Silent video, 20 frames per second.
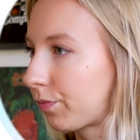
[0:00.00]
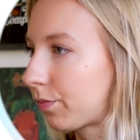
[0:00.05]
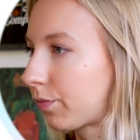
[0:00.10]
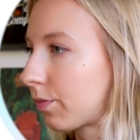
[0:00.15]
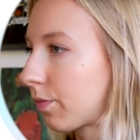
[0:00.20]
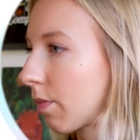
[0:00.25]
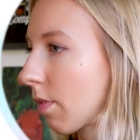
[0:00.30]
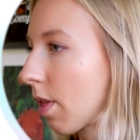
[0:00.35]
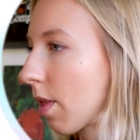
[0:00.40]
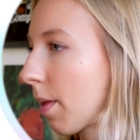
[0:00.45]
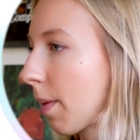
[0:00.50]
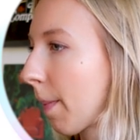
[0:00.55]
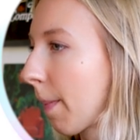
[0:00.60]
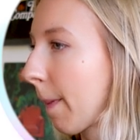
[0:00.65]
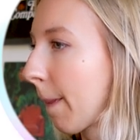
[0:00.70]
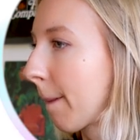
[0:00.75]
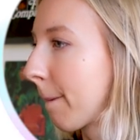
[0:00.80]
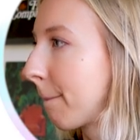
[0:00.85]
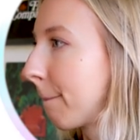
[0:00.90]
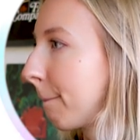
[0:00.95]

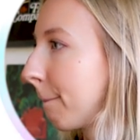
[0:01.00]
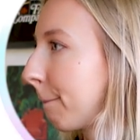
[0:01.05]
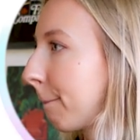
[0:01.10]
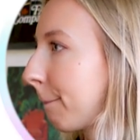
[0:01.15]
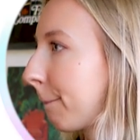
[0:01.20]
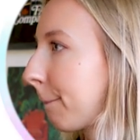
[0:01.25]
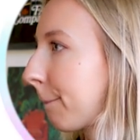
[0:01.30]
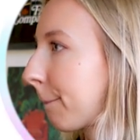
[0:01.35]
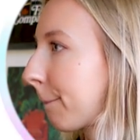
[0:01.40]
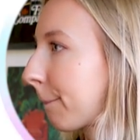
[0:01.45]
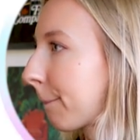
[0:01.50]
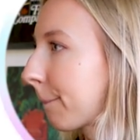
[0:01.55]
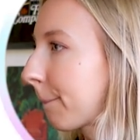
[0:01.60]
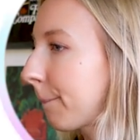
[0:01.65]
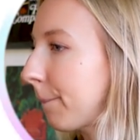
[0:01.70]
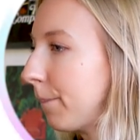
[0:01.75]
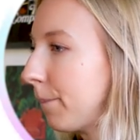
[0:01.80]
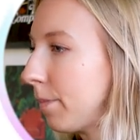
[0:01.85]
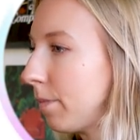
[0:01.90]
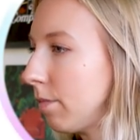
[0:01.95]

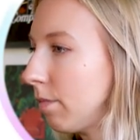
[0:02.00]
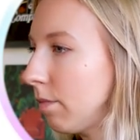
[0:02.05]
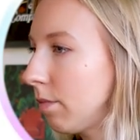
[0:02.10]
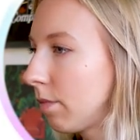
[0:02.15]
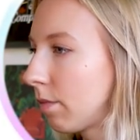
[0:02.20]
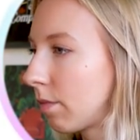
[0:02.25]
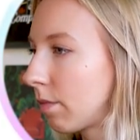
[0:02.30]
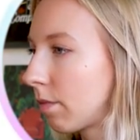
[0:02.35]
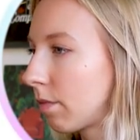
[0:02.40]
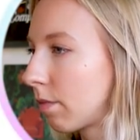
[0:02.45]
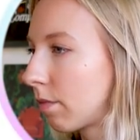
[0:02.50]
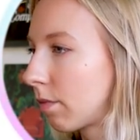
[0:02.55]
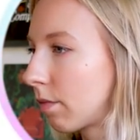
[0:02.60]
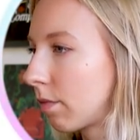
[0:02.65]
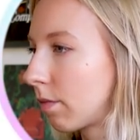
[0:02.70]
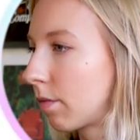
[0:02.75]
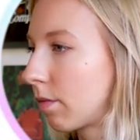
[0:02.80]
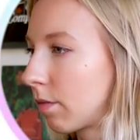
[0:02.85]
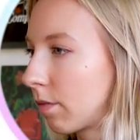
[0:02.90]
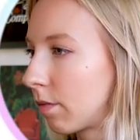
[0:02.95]

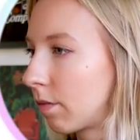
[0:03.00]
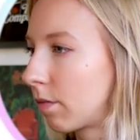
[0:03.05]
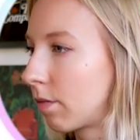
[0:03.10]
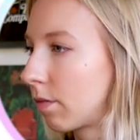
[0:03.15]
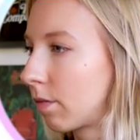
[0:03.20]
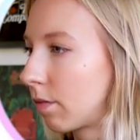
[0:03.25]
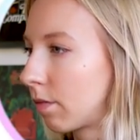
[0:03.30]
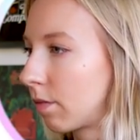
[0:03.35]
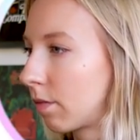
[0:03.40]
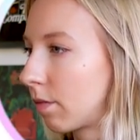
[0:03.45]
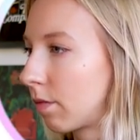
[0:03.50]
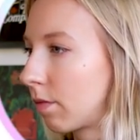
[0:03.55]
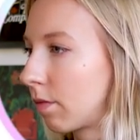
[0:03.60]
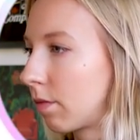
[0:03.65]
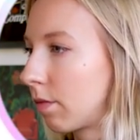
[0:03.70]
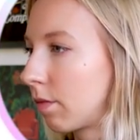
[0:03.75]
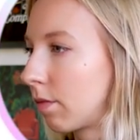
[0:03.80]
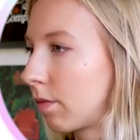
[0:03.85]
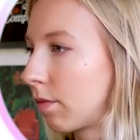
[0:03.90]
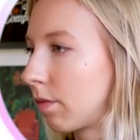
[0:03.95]

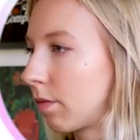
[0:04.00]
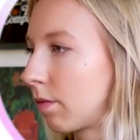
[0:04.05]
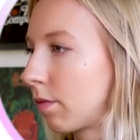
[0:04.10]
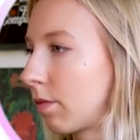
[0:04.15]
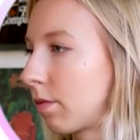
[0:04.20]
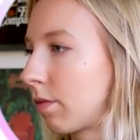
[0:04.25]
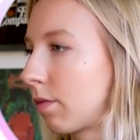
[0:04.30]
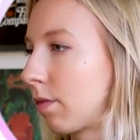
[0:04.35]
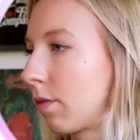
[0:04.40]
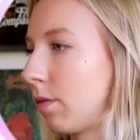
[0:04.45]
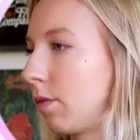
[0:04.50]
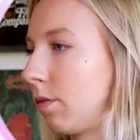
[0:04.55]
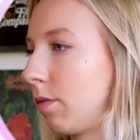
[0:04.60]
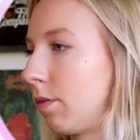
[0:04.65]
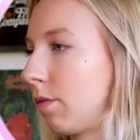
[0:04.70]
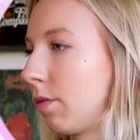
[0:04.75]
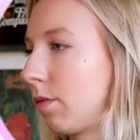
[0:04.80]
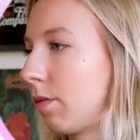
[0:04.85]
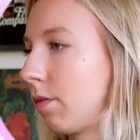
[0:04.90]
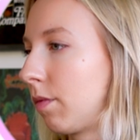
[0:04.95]

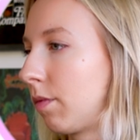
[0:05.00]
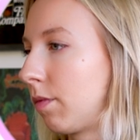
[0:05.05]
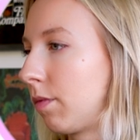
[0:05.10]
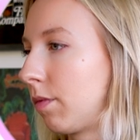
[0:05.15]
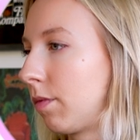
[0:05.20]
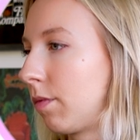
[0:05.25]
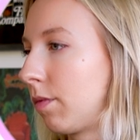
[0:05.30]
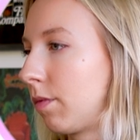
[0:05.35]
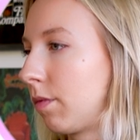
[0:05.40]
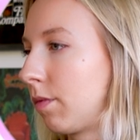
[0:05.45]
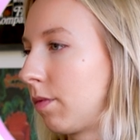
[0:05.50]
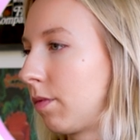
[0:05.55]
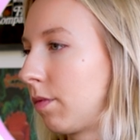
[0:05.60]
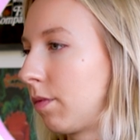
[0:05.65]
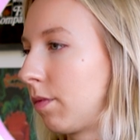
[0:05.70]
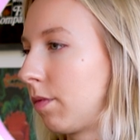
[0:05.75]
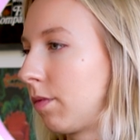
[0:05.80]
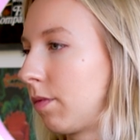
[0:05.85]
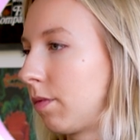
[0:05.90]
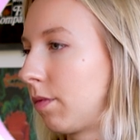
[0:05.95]

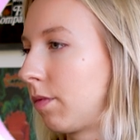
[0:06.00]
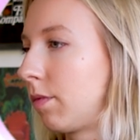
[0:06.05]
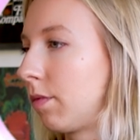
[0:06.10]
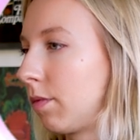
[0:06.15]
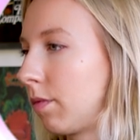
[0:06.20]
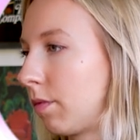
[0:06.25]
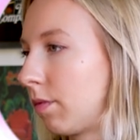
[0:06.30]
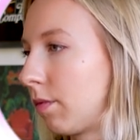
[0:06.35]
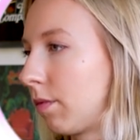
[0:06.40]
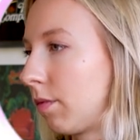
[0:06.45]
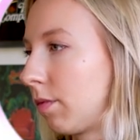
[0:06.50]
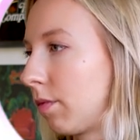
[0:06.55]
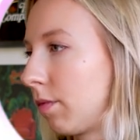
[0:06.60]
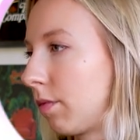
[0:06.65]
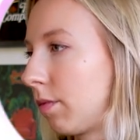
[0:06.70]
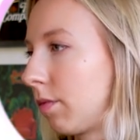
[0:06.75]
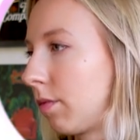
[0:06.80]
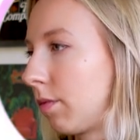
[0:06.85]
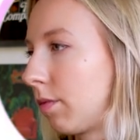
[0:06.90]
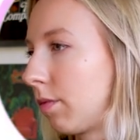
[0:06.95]

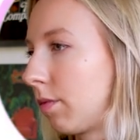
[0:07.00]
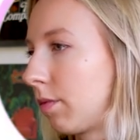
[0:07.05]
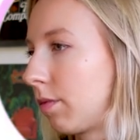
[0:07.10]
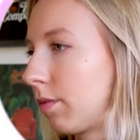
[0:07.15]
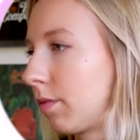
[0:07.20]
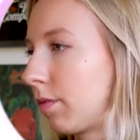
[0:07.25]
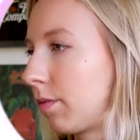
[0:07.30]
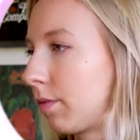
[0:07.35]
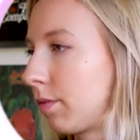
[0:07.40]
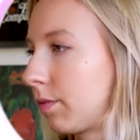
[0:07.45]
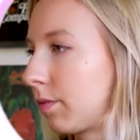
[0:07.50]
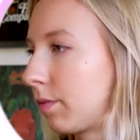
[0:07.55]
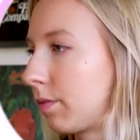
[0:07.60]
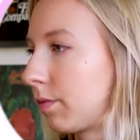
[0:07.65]
No one is speaking in this clip.